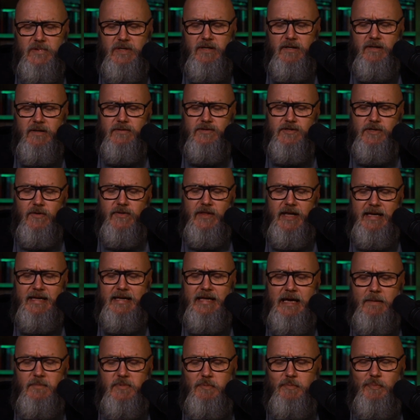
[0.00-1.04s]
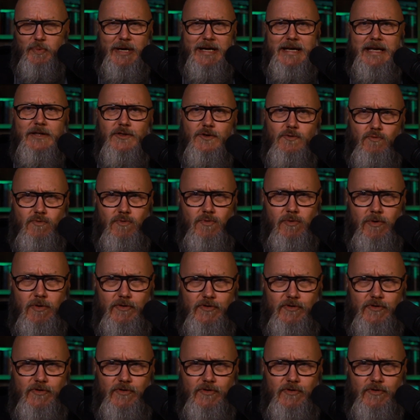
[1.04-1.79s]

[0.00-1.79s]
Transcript: And so they kept breaking the rules,